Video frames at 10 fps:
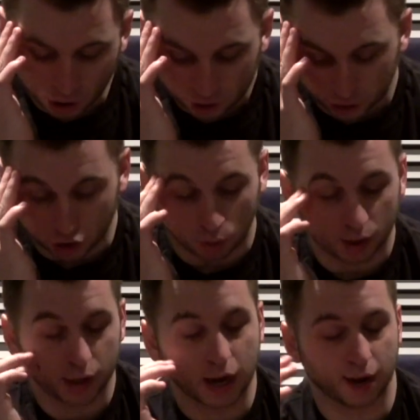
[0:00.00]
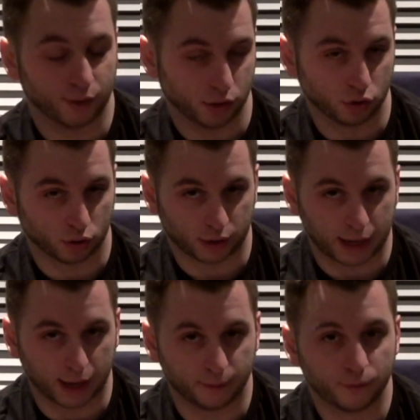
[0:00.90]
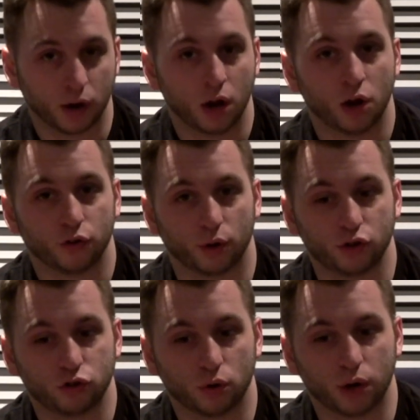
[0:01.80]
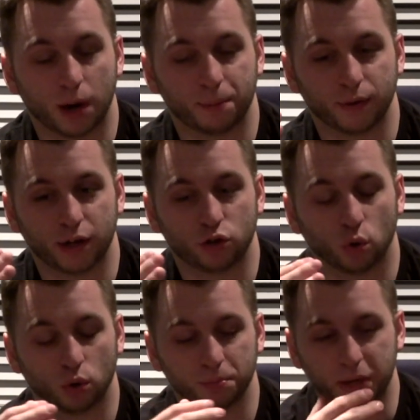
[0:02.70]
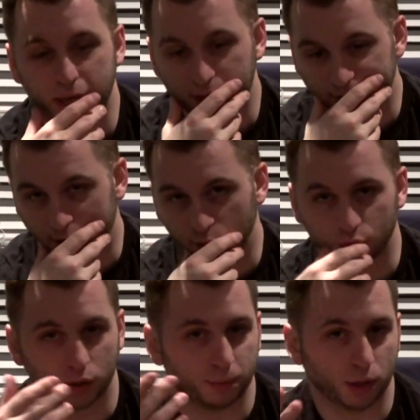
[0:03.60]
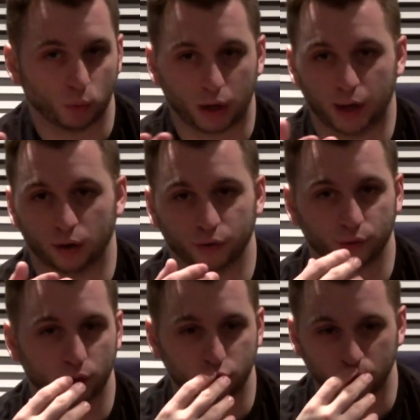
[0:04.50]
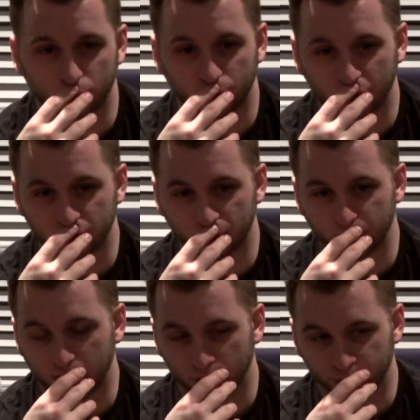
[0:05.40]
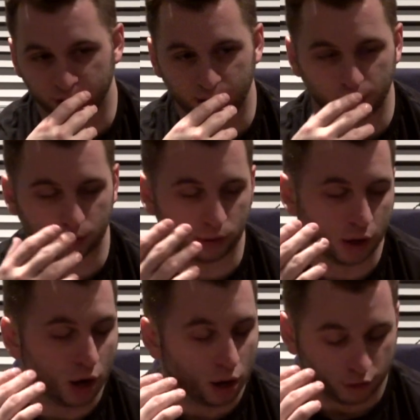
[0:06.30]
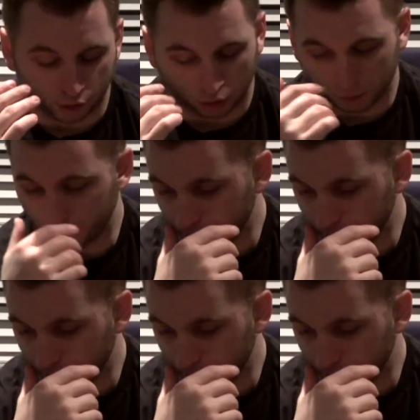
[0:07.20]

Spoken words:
to go in and have it looked at. So I showed up and they told me that it was going to be a while, so I should go find something else to do. So,